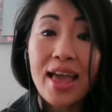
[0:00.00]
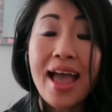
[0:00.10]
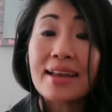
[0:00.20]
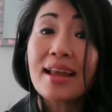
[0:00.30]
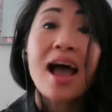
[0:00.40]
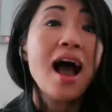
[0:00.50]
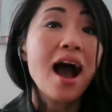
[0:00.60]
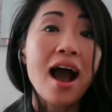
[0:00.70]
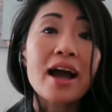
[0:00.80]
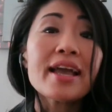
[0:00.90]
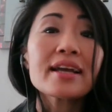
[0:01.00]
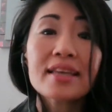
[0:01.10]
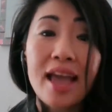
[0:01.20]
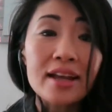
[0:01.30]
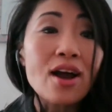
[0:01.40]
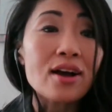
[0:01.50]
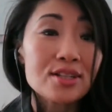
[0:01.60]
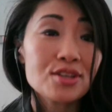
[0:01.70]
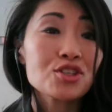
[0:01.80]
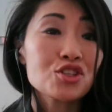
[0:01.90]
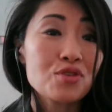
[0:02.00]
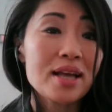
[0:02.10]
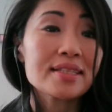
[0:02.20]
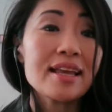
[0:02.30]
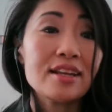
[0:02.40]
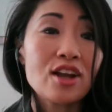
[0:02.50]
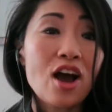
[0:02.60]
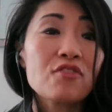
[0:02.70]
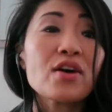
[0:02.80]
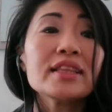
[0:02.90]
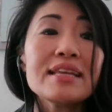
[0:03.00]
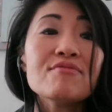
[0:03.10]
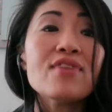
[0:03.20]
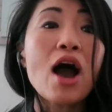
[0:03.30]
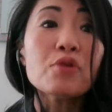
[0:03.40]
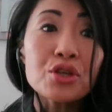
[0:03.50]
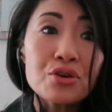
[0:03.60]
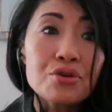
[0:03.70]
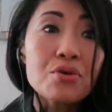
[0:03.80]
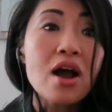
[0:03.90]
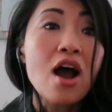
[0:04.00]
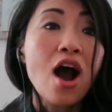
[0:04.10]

And I cannot stress enough the value